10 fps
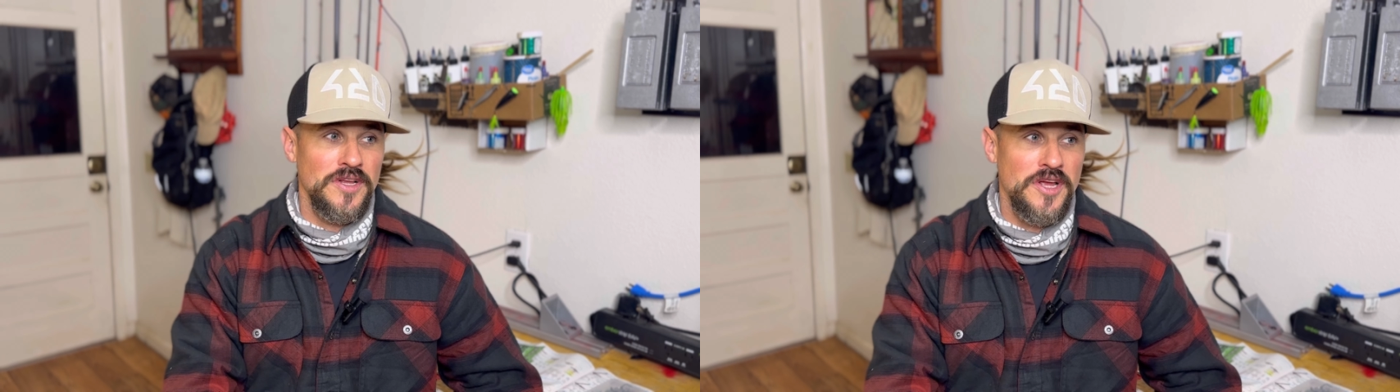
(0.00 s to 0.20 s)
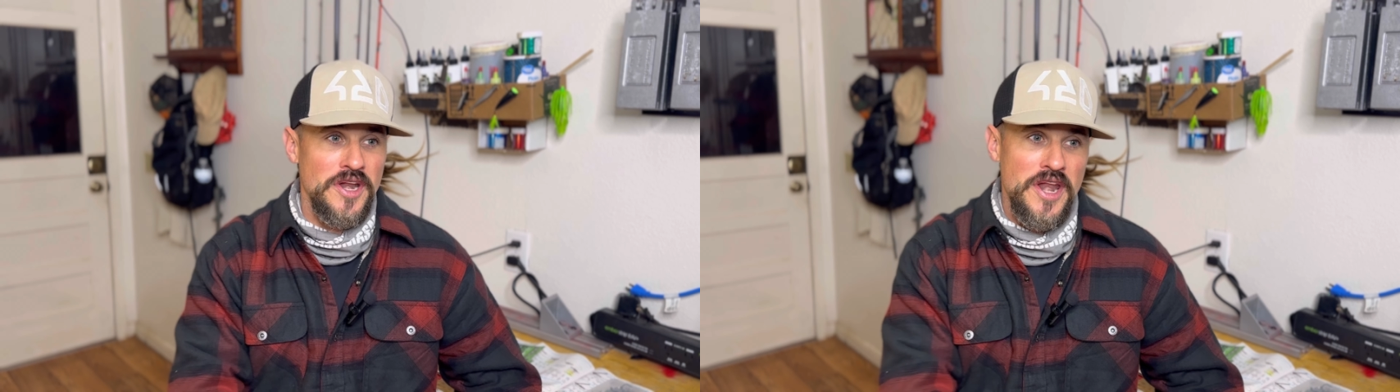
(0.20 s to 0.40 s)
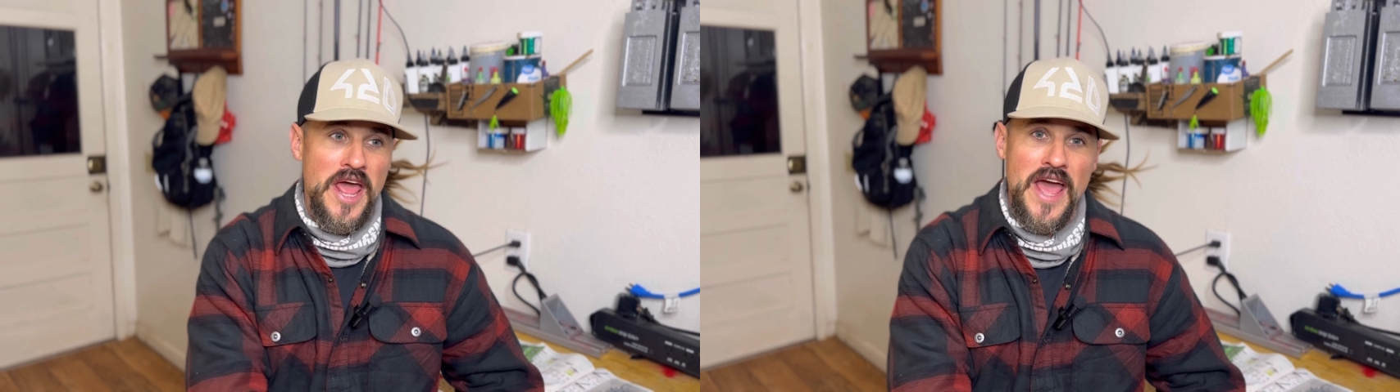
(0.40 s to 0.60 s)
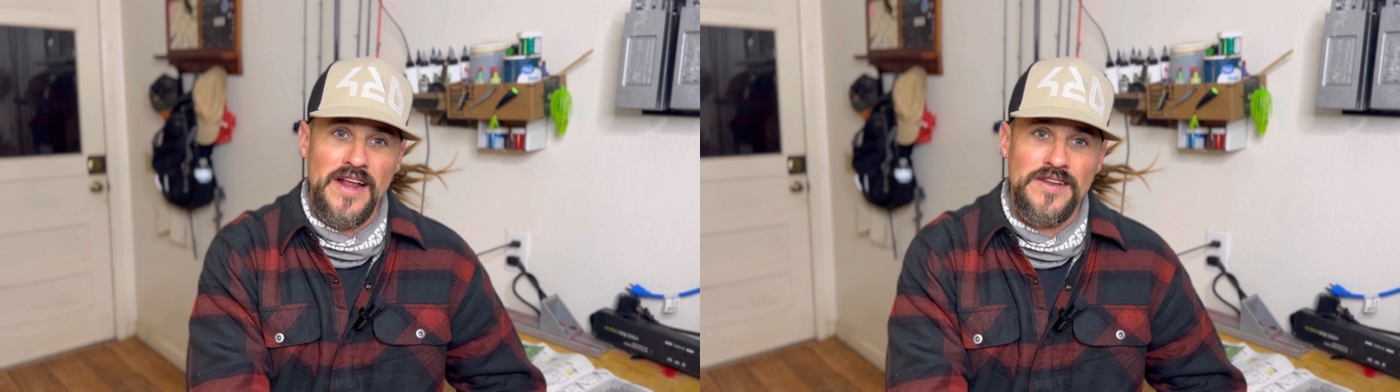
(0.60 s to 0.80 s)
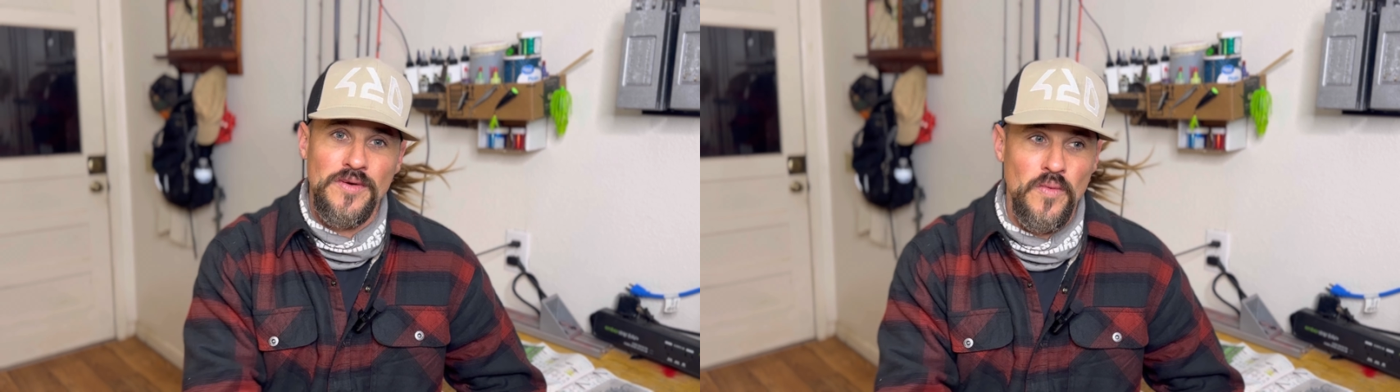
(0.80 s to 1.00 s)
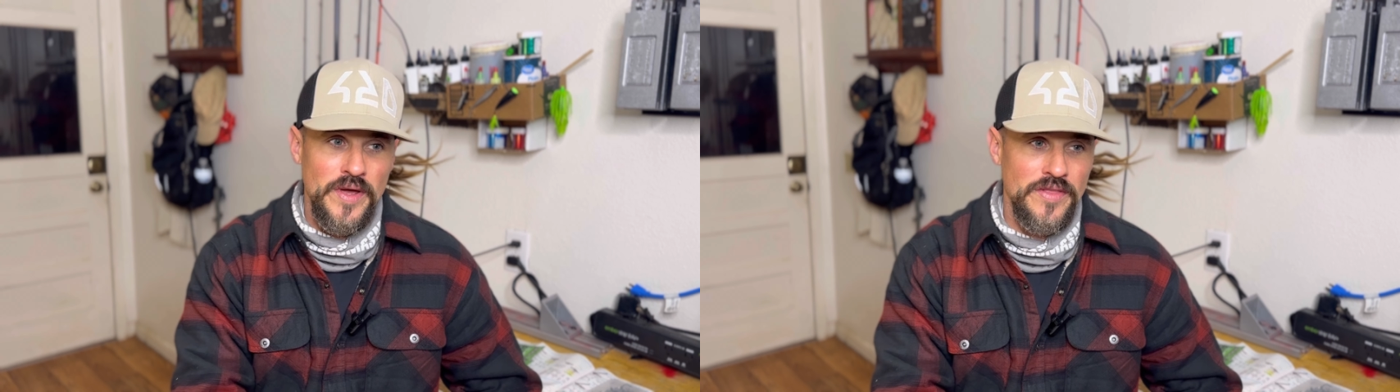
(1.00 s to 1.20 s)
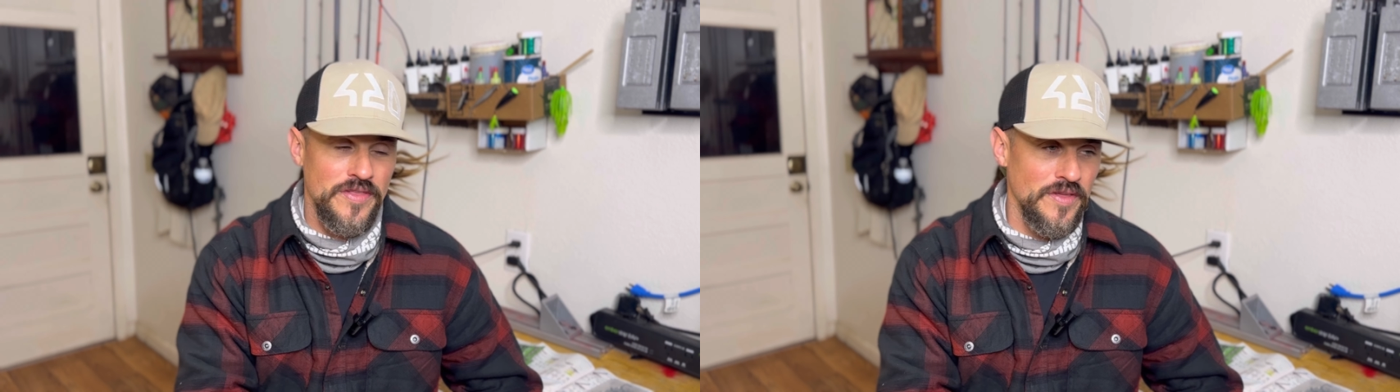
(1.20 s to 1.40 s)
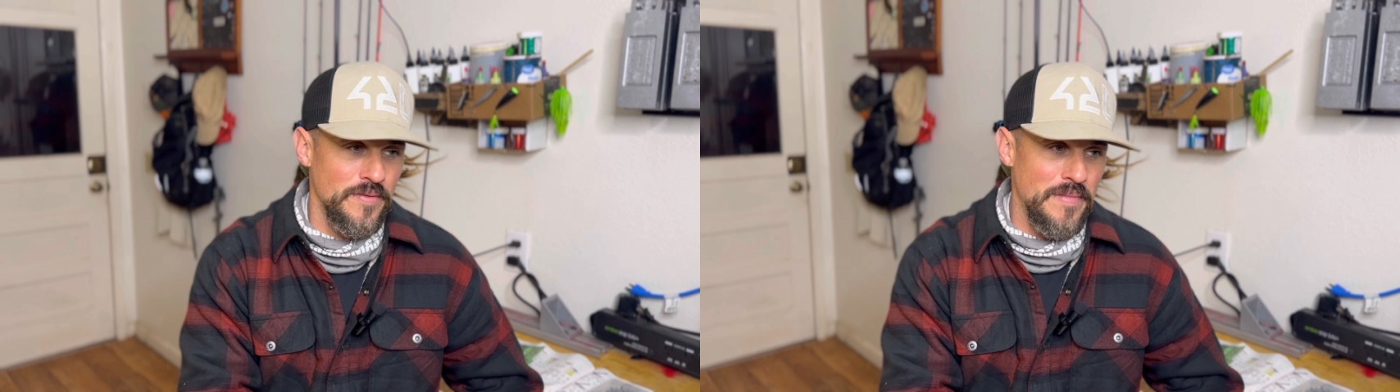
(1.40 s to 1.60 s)
connect with
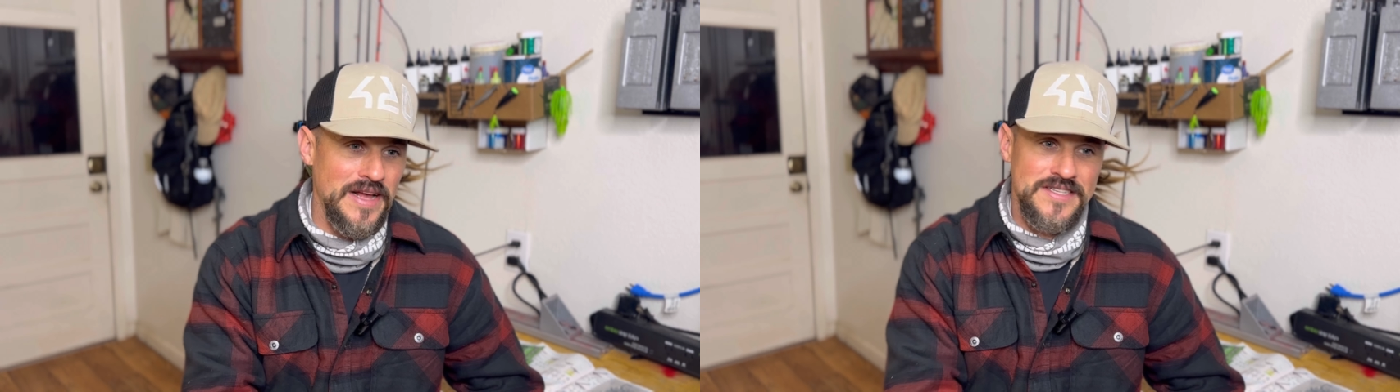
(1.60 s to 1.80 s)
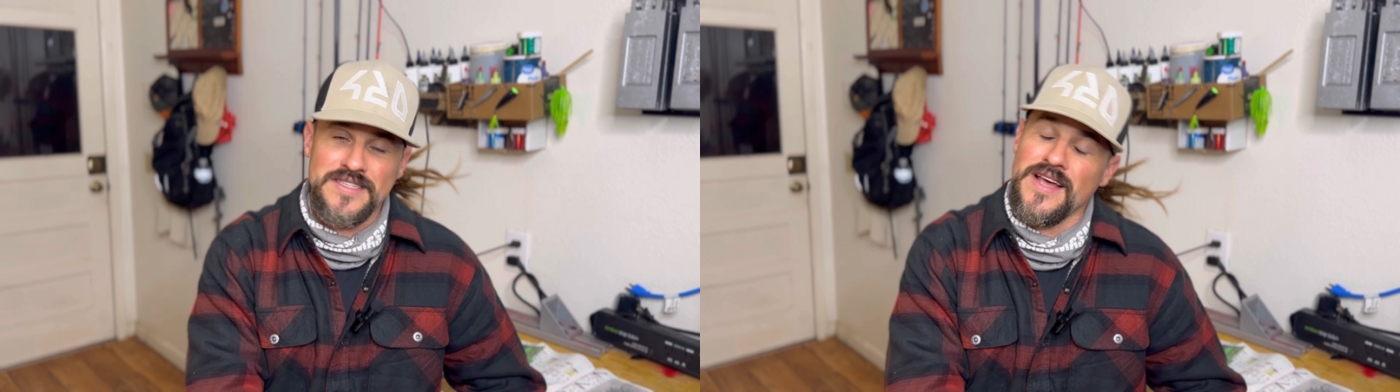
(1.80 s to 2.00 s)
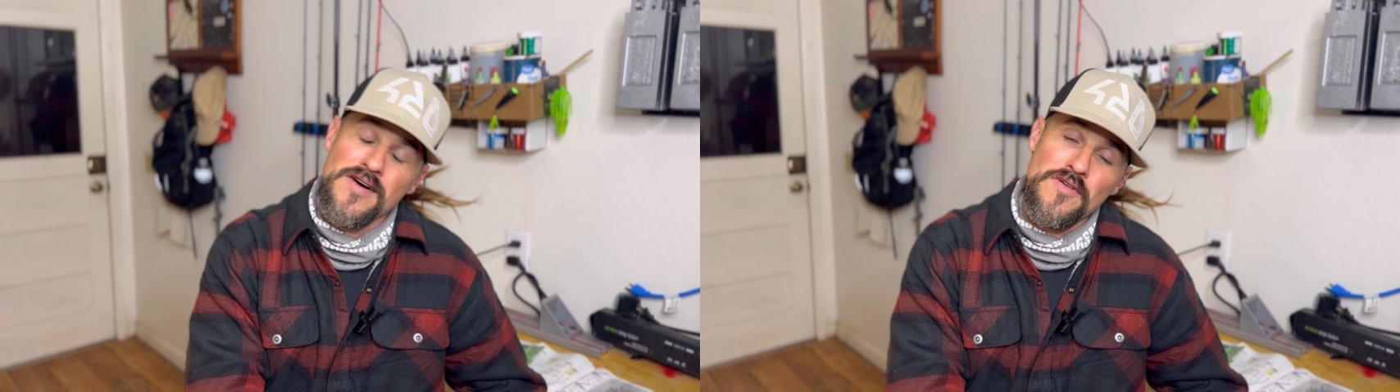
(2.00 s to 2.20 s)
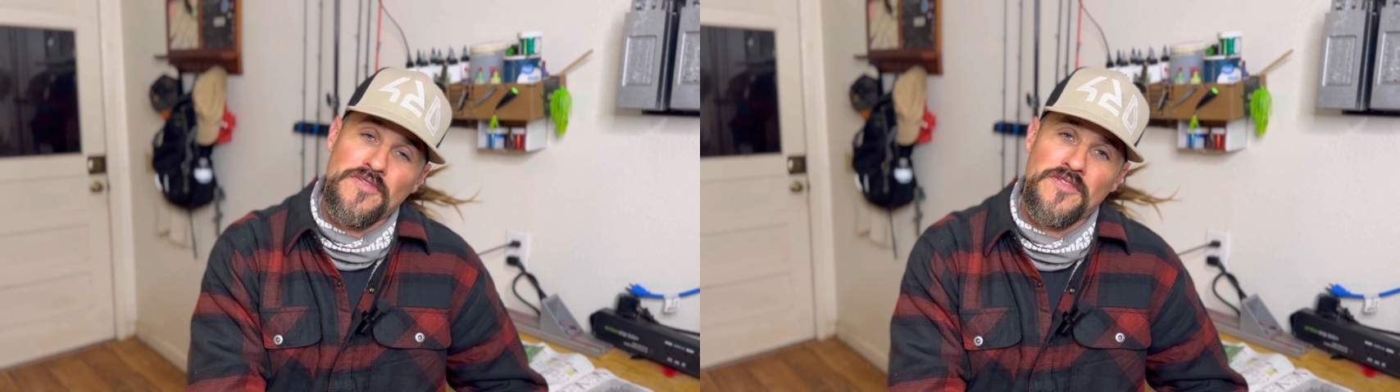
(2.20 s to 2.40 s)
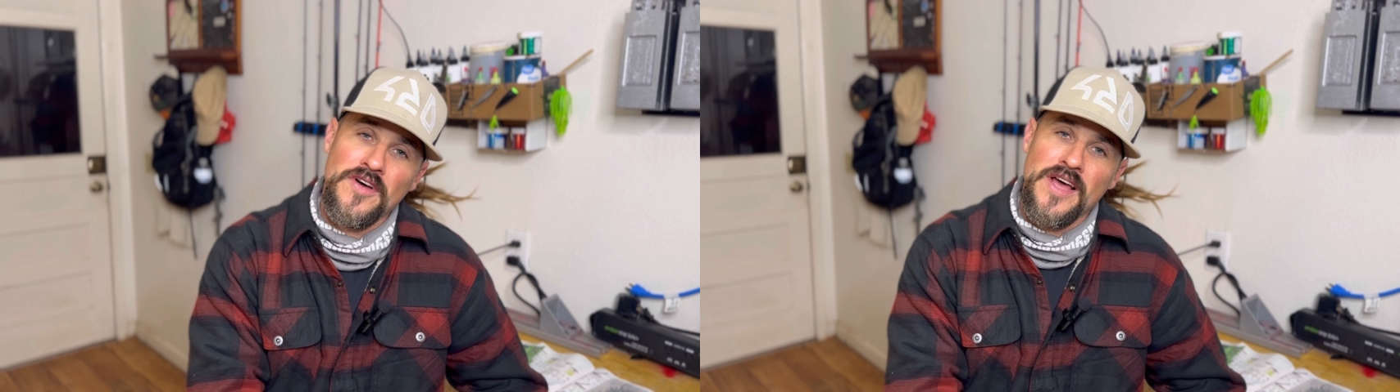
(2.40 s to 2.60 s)
myself